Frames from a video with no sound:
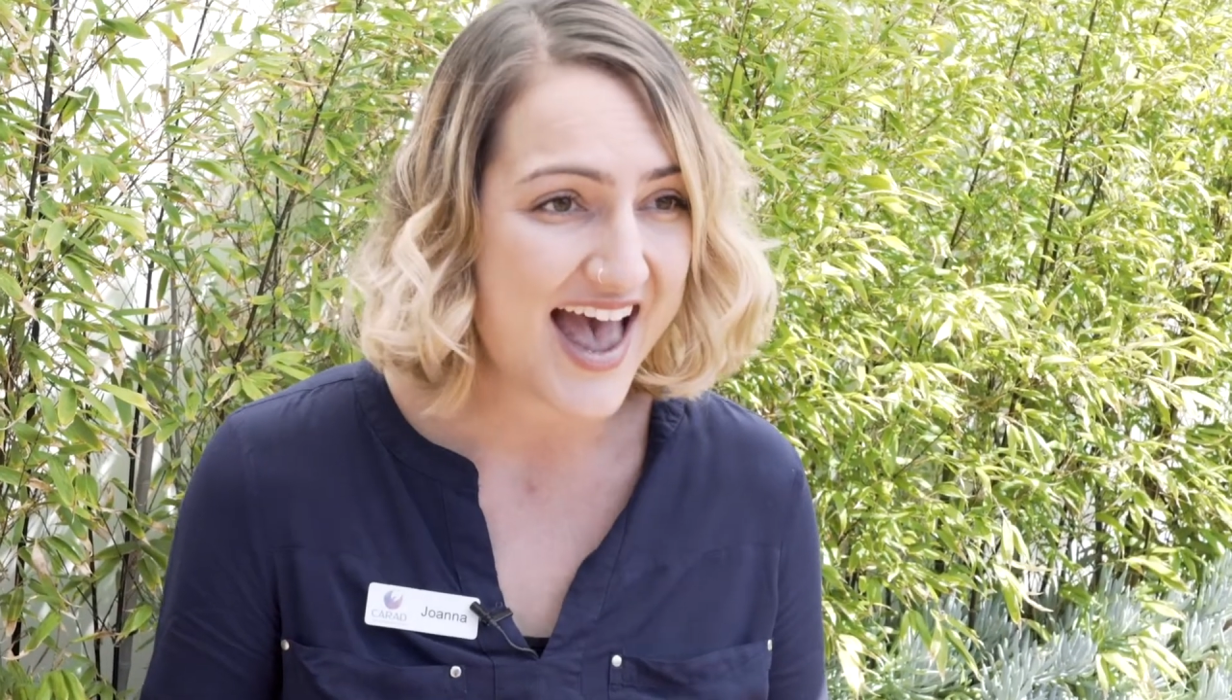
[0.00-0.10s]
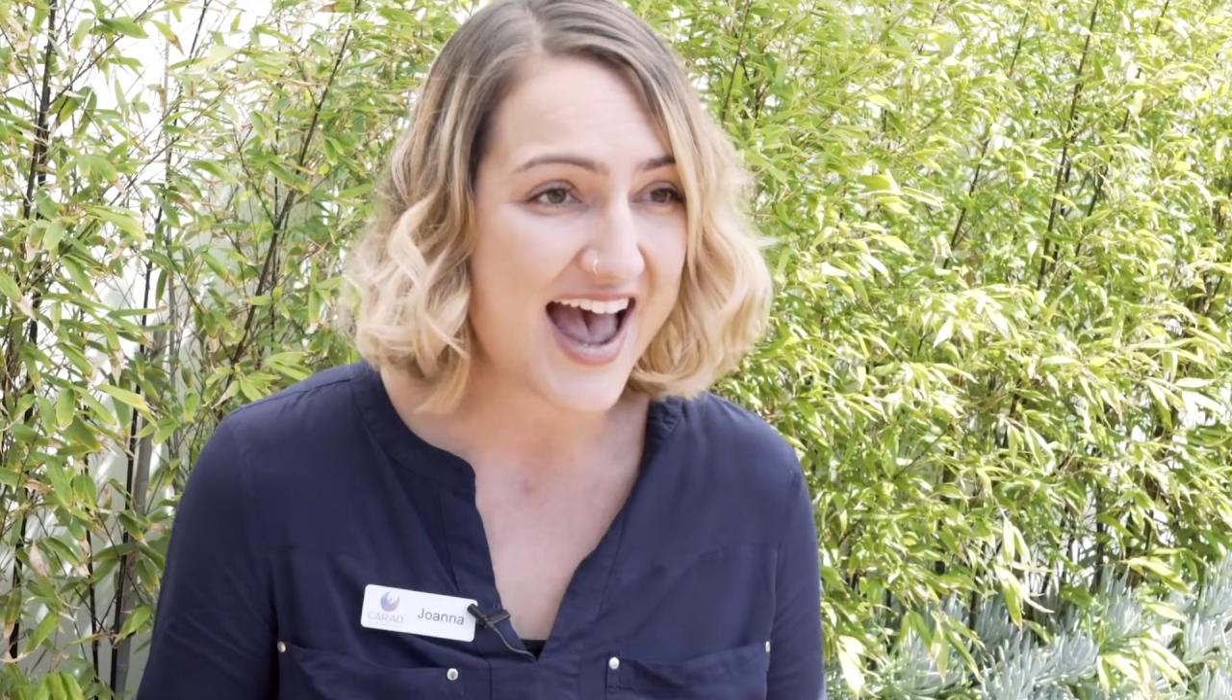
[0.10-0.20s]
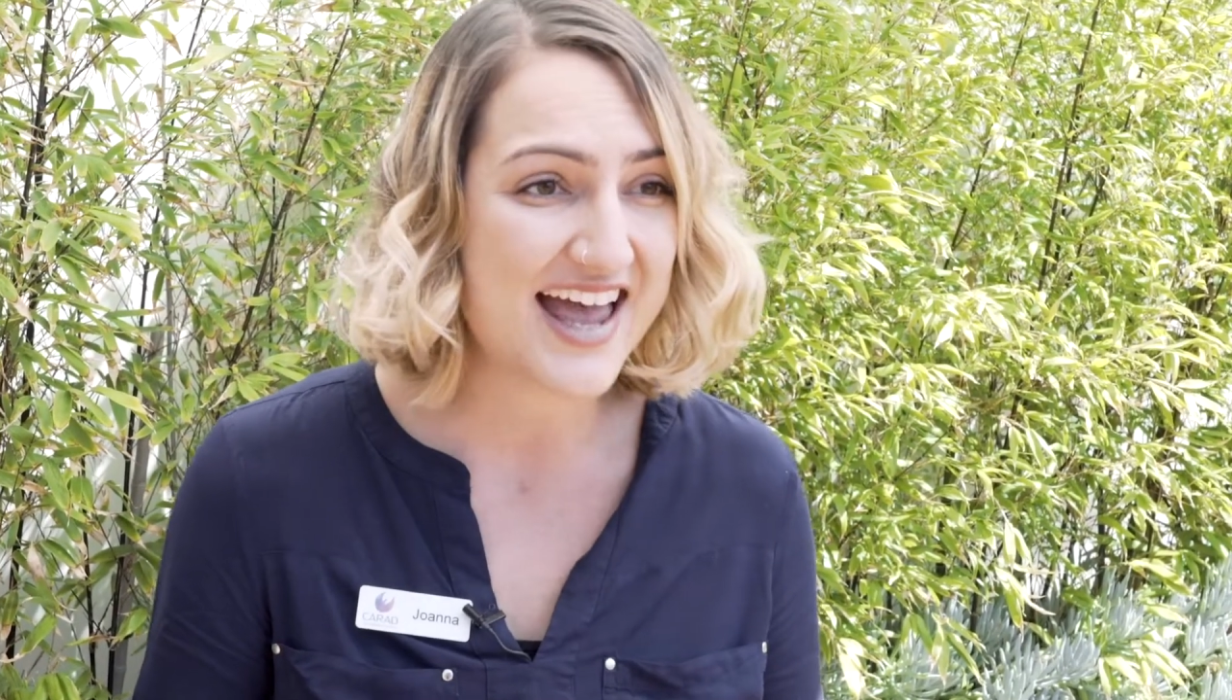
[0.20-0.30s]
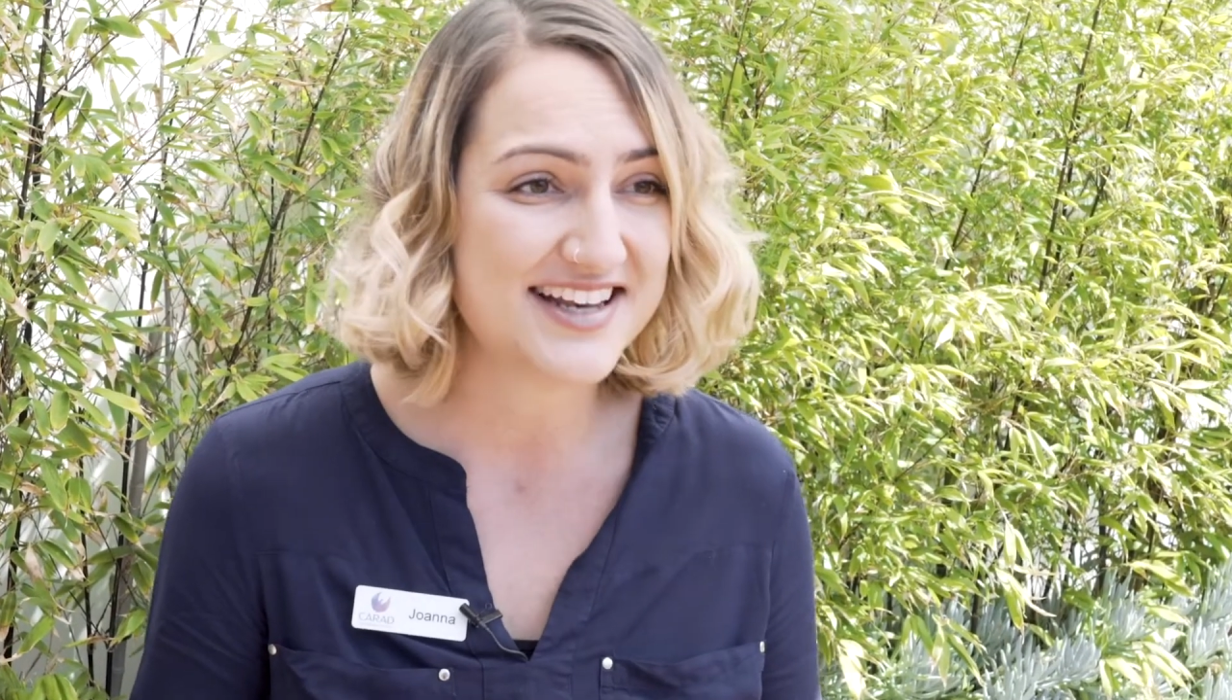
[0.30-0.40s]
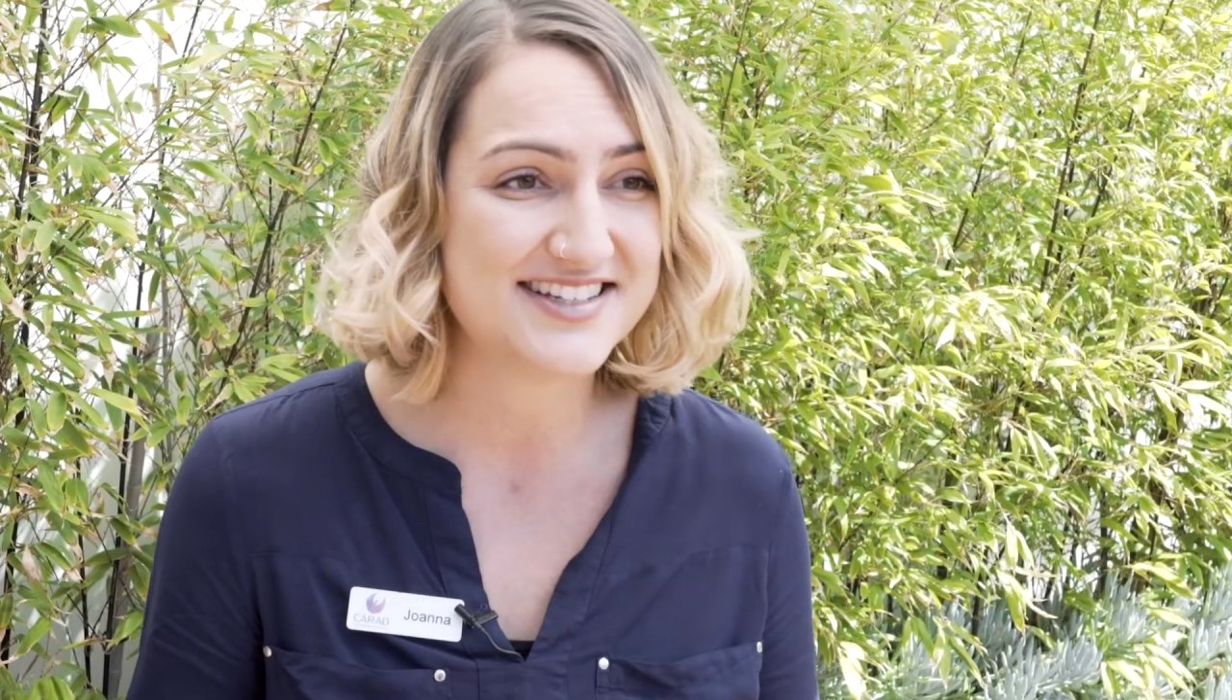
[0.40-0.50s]

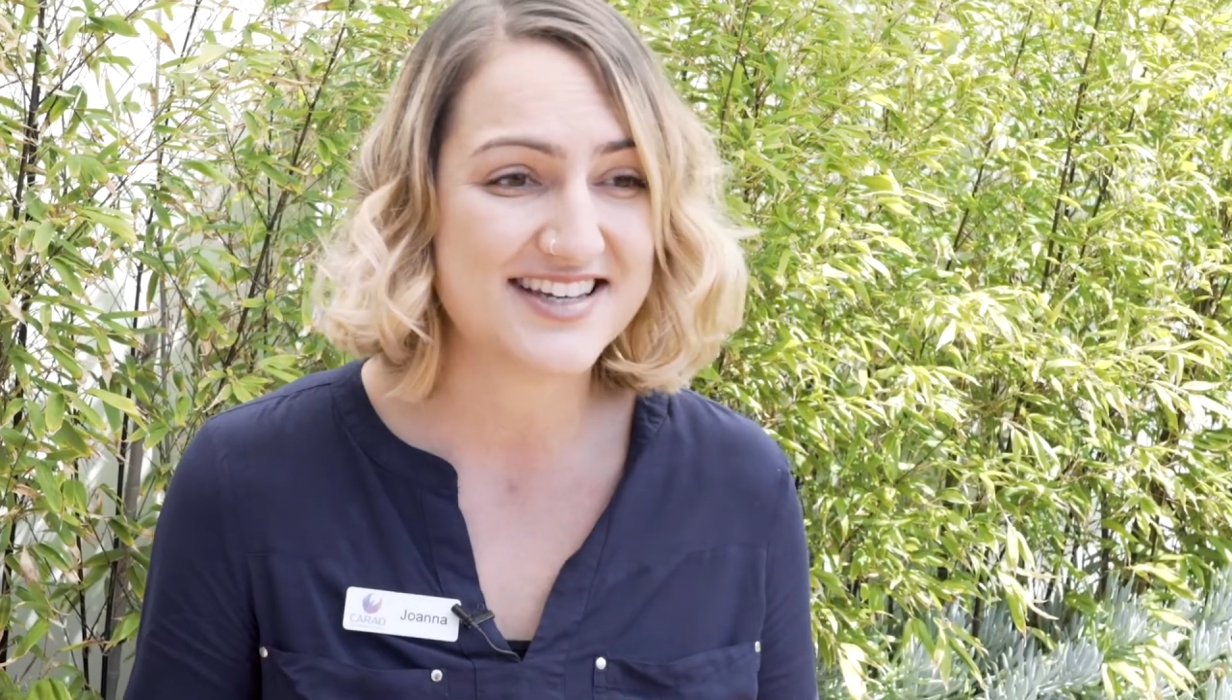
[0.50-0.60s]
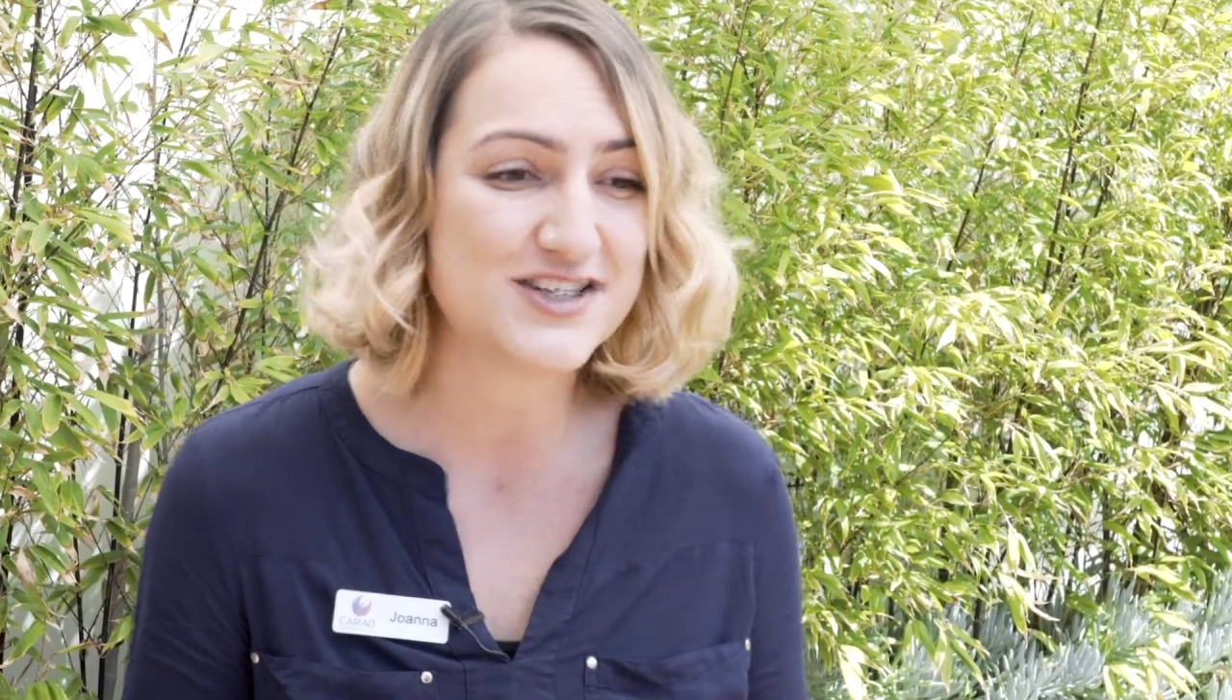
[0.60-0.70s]
and